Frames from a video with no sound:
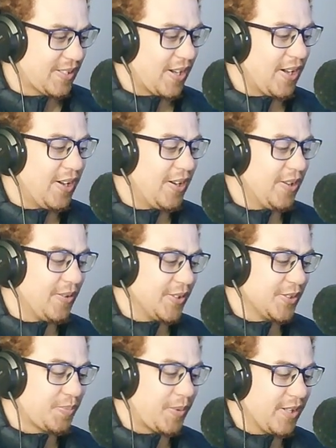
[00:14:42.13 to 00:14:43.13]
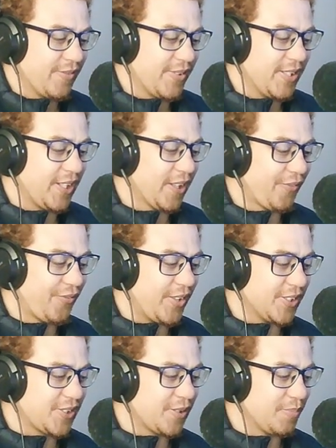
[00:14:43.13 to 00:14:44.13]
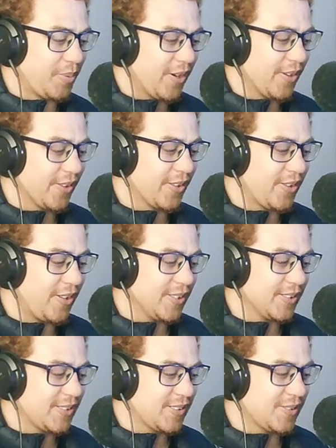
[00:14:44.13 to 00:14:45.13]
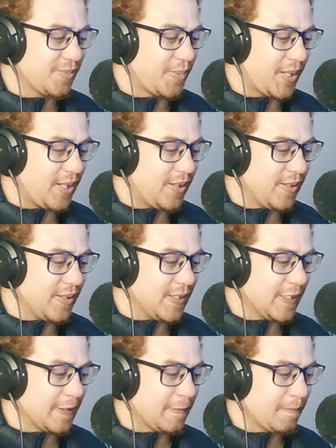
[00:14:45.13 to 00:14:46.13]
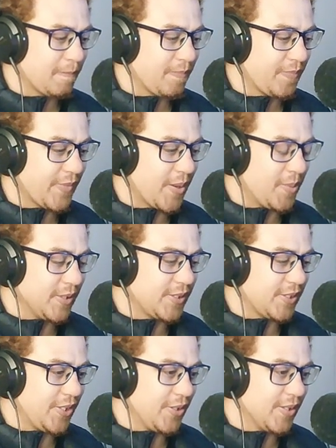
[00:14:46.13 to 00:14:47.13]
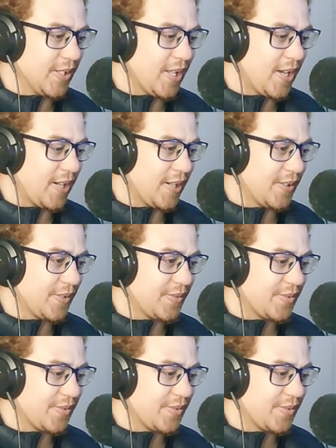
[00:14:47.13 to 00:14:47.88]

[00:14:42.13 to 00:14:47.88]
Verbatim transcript: Oh, it was part of the deal for us to borrow the cart's power. They wanted you alive.